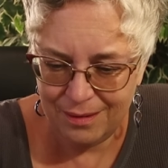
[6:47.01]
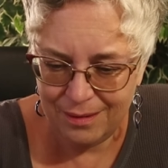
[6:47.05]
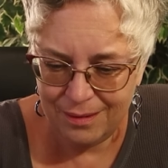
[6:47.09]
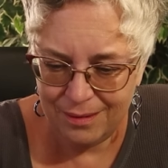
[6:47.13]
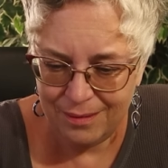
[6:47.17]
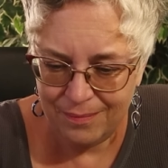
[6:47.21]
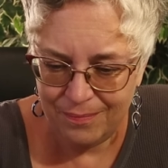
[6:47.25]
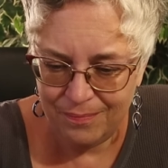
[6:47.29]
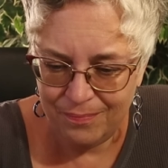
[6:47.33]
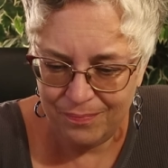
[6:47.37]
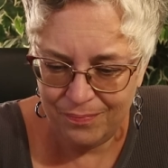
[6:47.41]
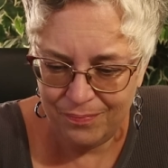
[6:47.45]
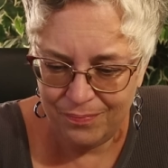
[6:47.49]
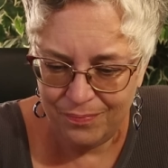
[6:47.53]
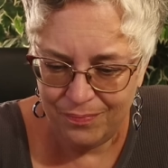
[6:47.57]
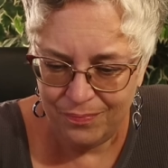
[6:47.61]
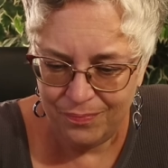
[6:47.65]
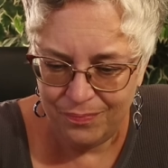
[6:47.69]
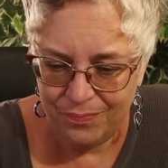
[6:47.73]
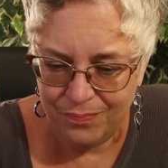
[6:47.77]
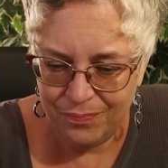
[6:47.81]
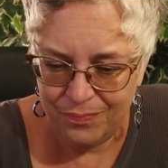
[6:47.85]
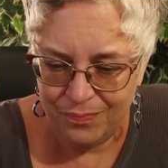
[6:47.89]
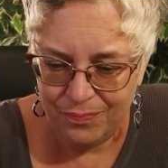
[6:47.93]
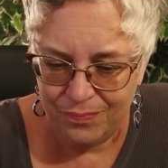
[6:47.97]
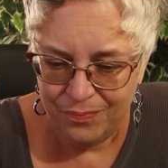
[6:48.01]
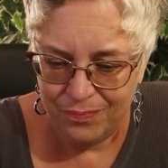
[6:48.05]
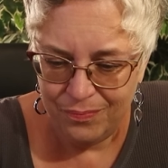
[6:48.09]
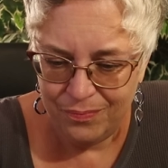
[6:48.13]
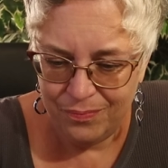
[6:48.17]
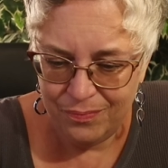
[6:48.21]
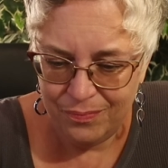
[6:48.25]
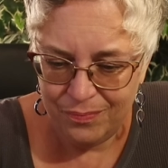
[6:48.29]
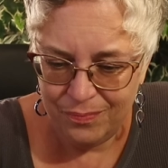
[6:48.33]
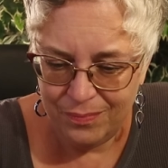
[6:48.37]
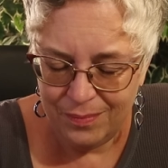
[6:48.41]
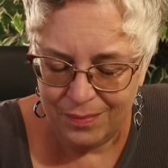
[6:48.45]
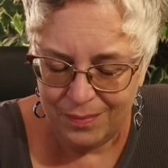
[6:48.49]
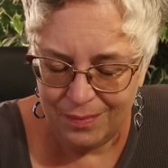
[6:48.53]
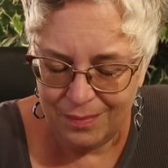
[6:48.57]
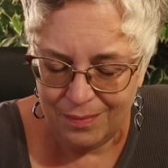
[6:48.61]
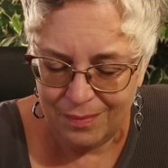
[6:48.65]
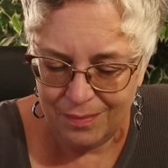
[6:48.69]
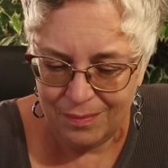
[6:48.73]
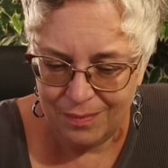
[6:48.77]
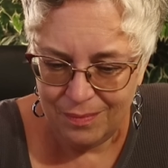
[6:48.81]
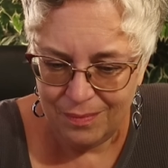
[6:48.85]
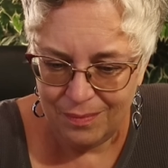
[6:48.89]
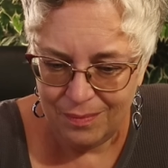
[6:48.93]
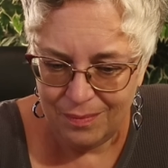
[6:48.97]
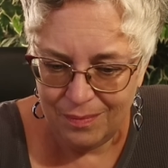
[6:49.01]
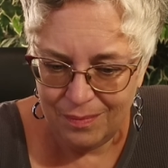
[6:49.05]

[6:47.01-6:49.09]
(silence)